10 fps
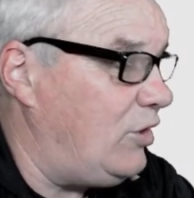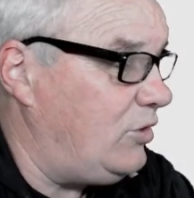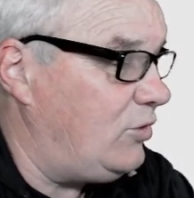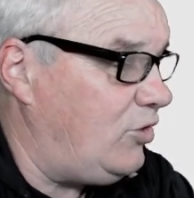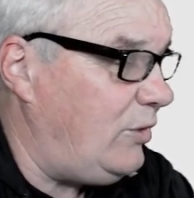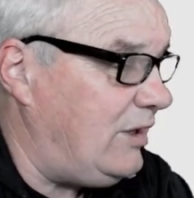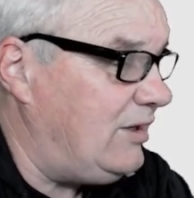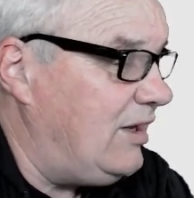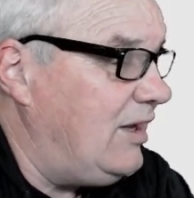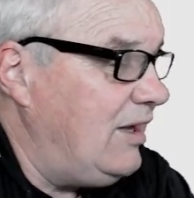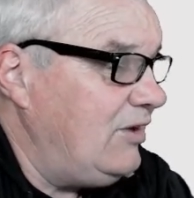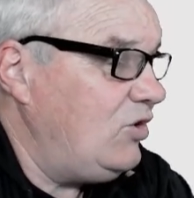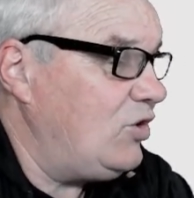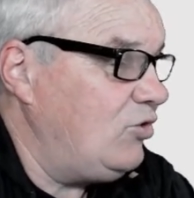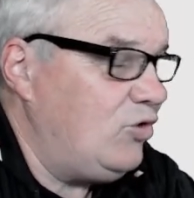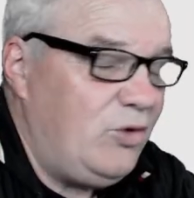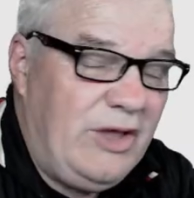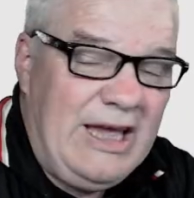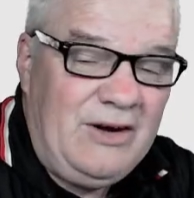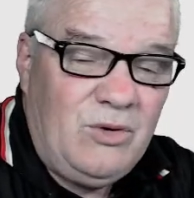you're doing, you could do
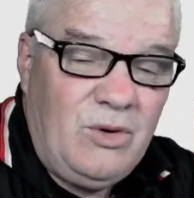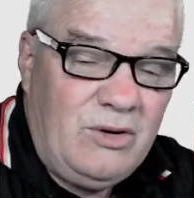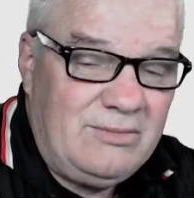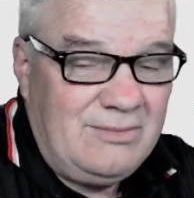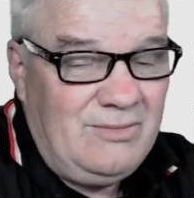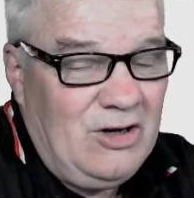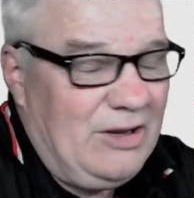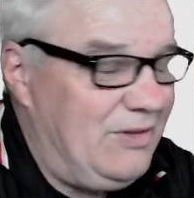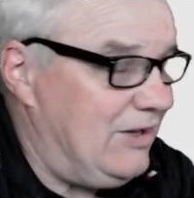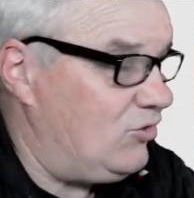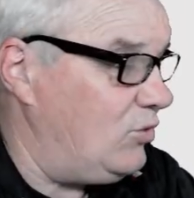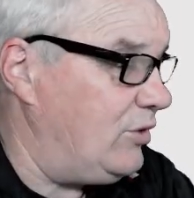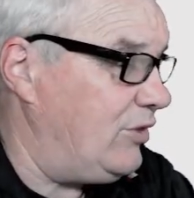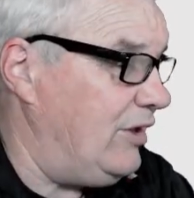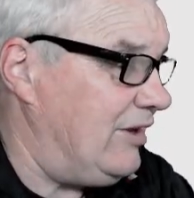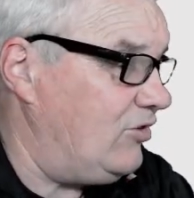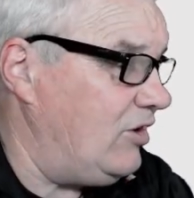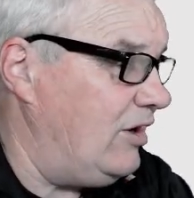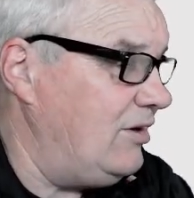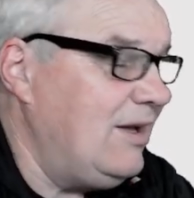that, or that sort of thing.
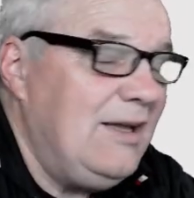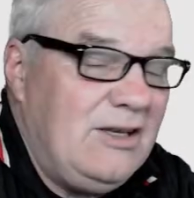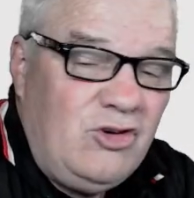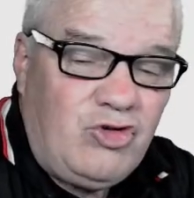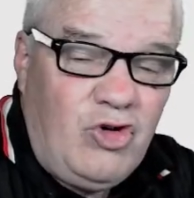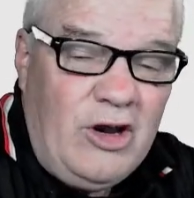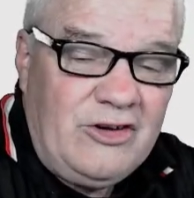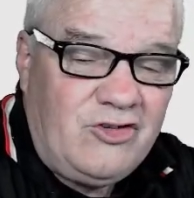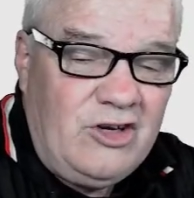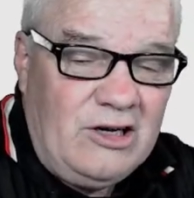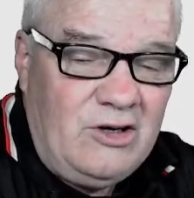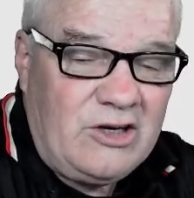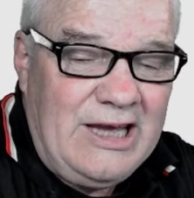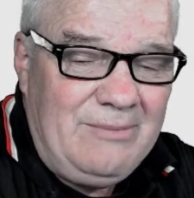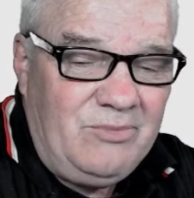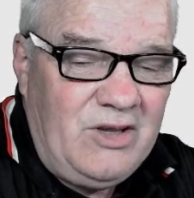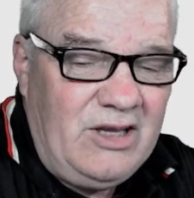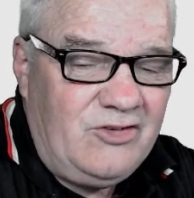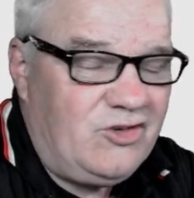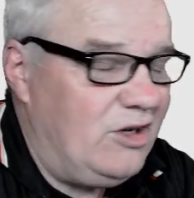So you're trying to sell your
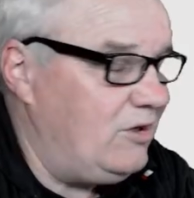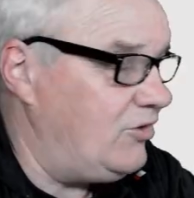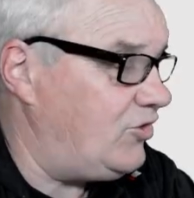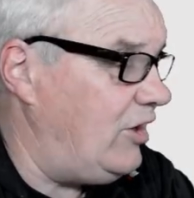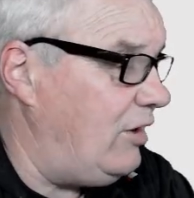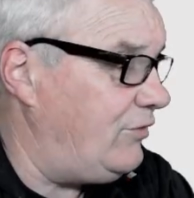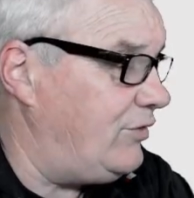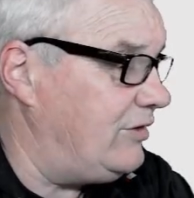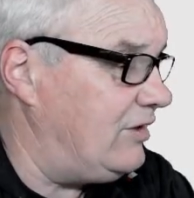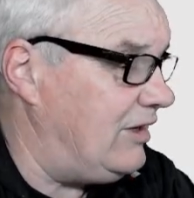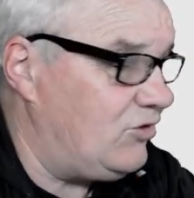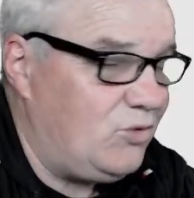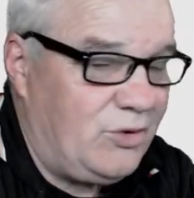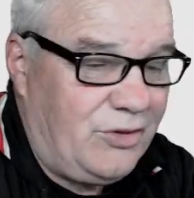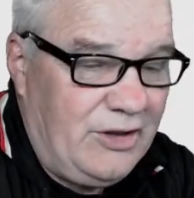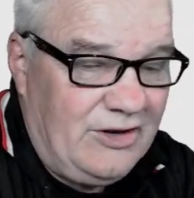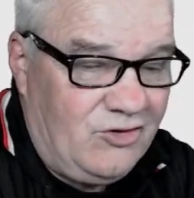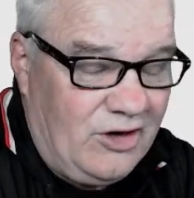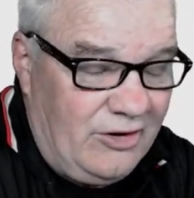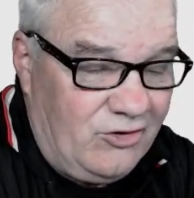company, sell yourself, and that sort of thing.
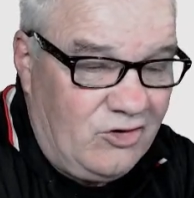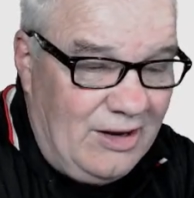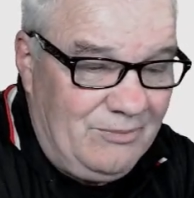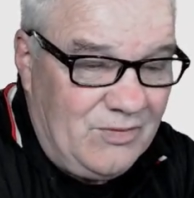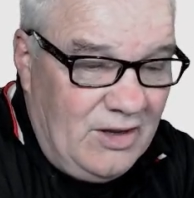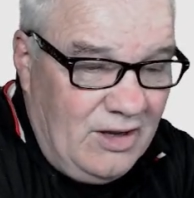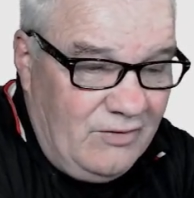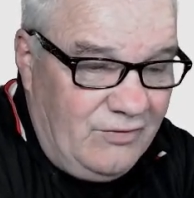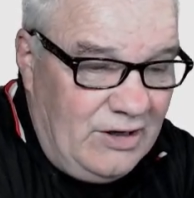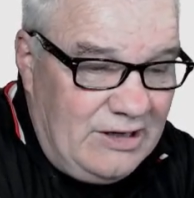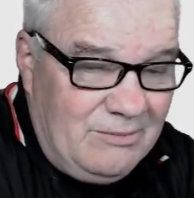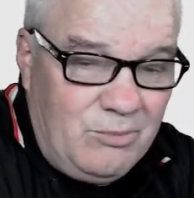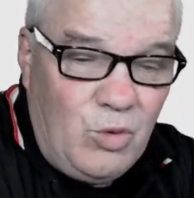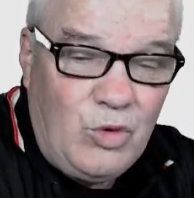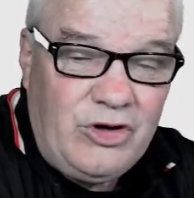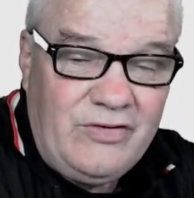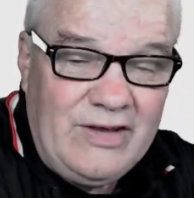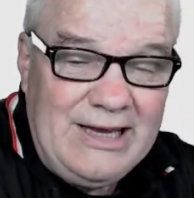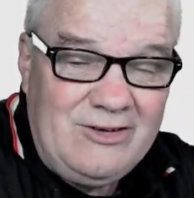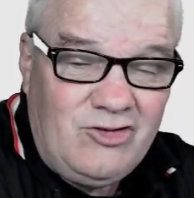So it's fairly important
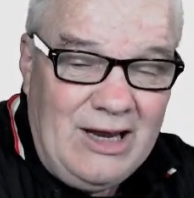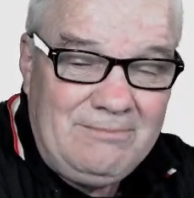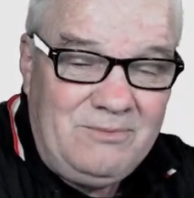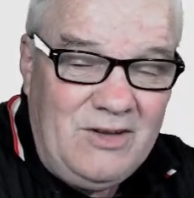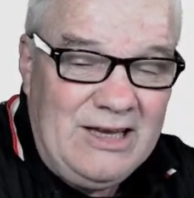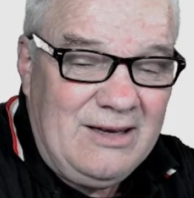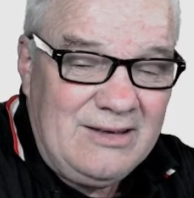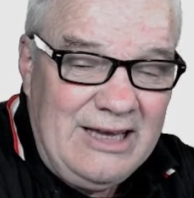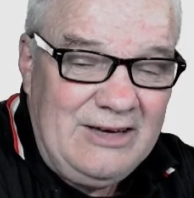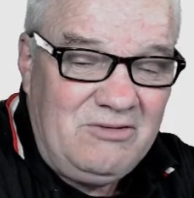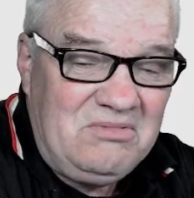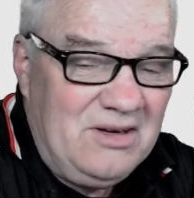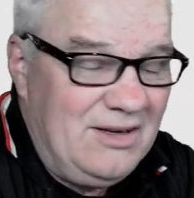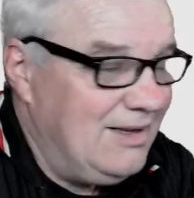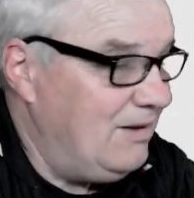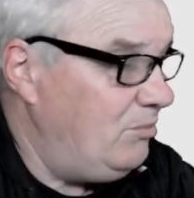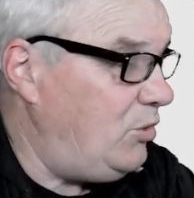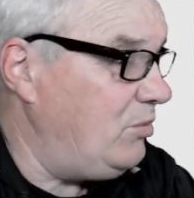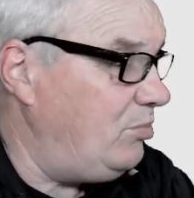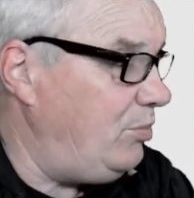that and
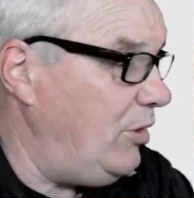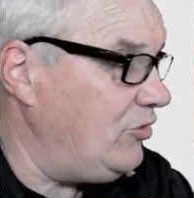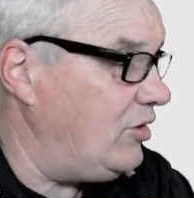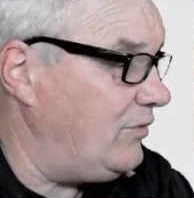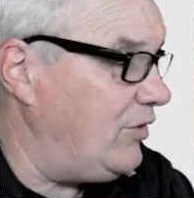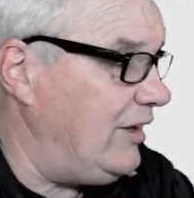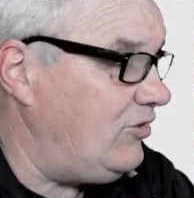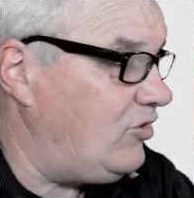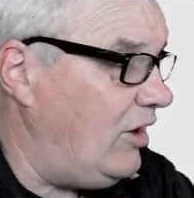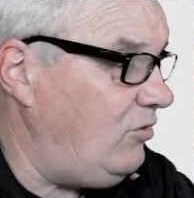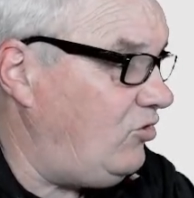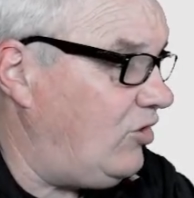put positive things. Don't